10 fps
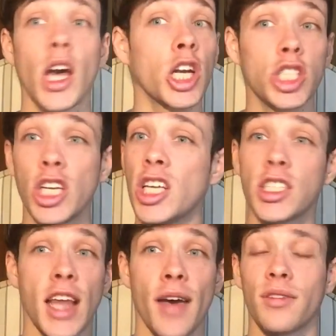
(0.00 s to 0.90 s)
she
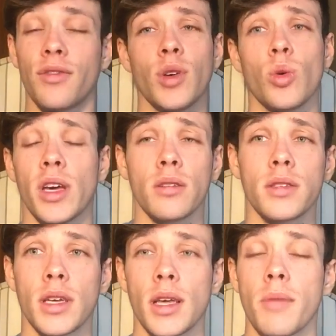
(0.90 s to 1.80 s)
doesn't have to feel
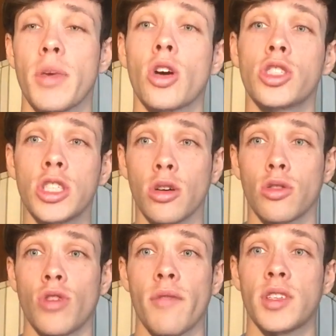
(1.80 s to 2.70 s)
guilty because she told
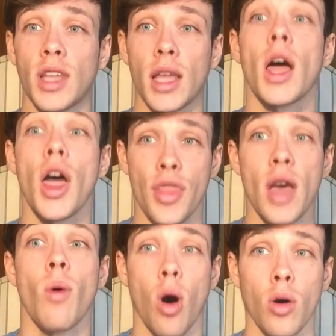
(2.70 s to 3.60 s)
Travis that they
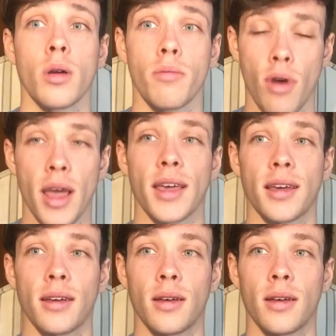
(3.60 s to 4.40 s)
were on a break.